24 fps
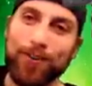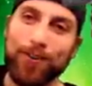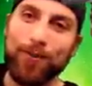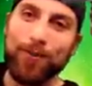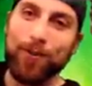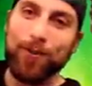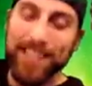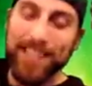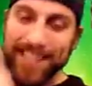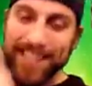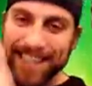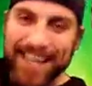
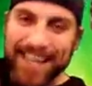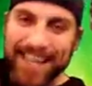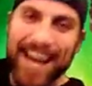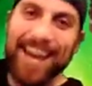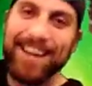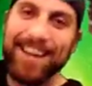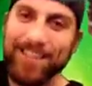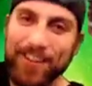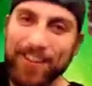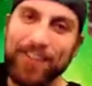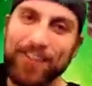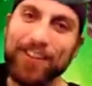What does
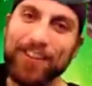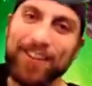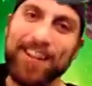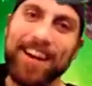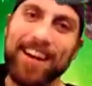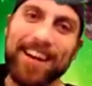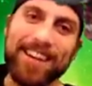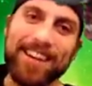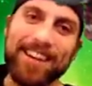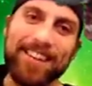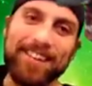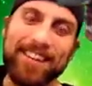that look
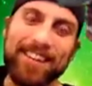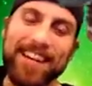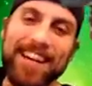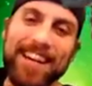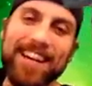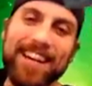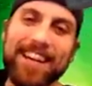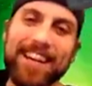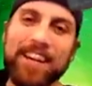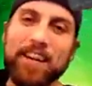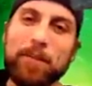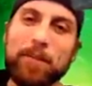like,
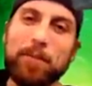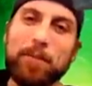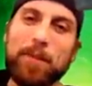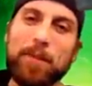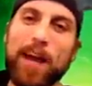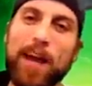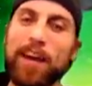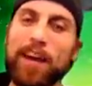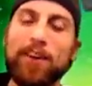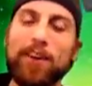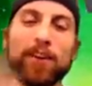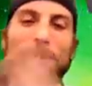okay?
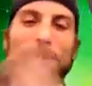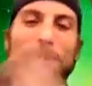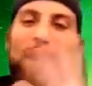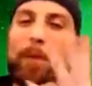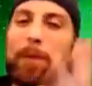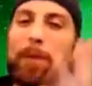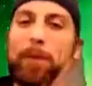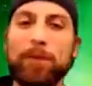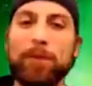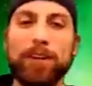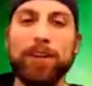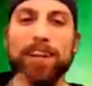Now, I know a lot of
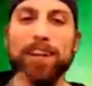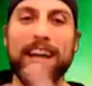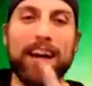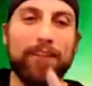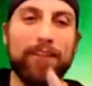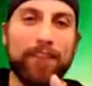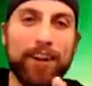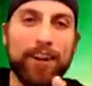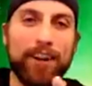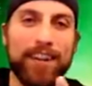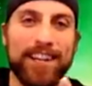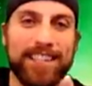people are going to
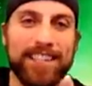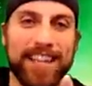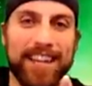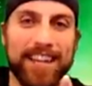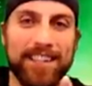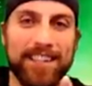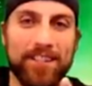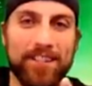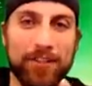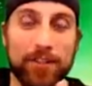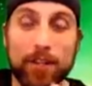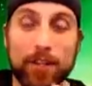have various
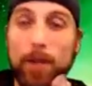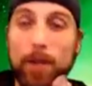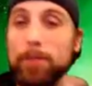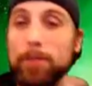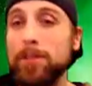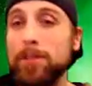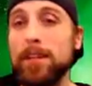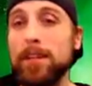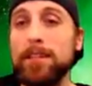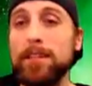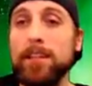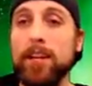answers, so I'm
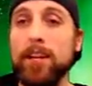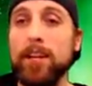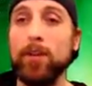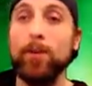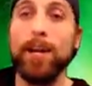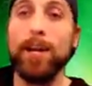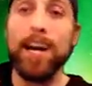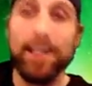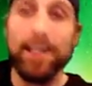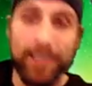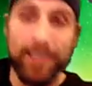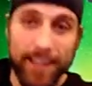just going to tell you
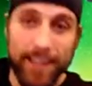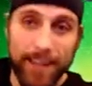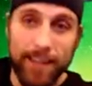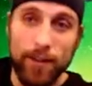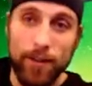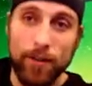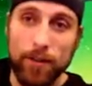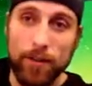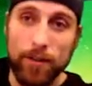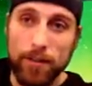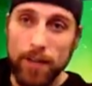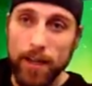what I think it
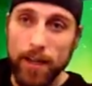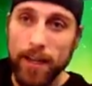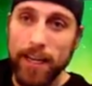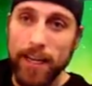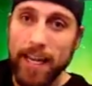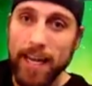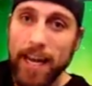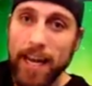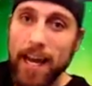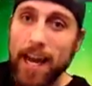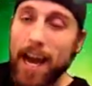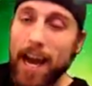looks
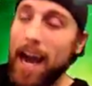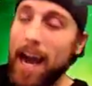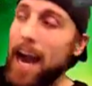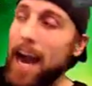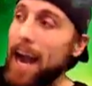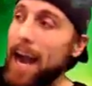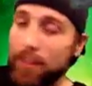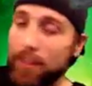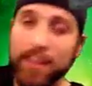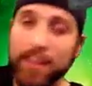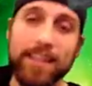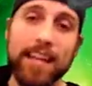like.
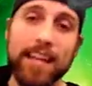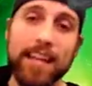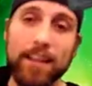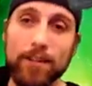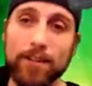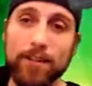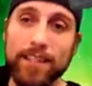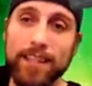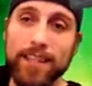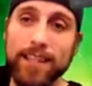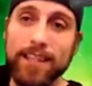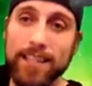I think that
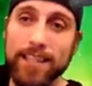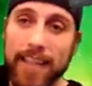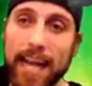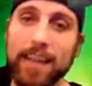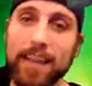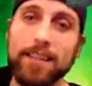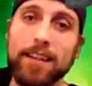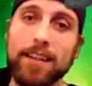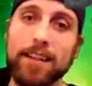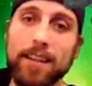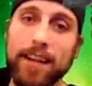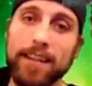looks
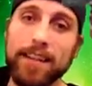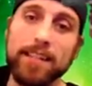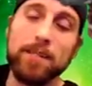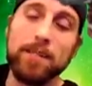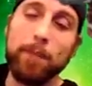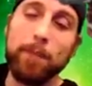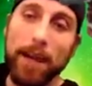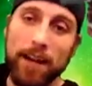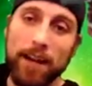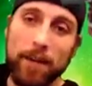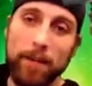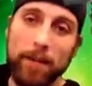exactly like
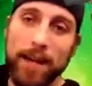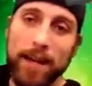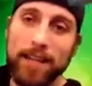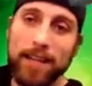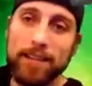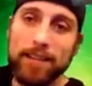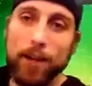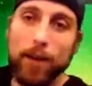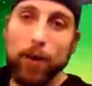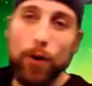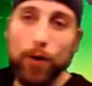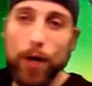
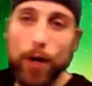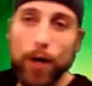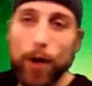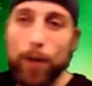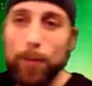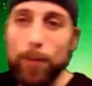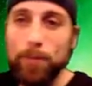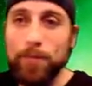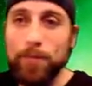Spider-Man's logo.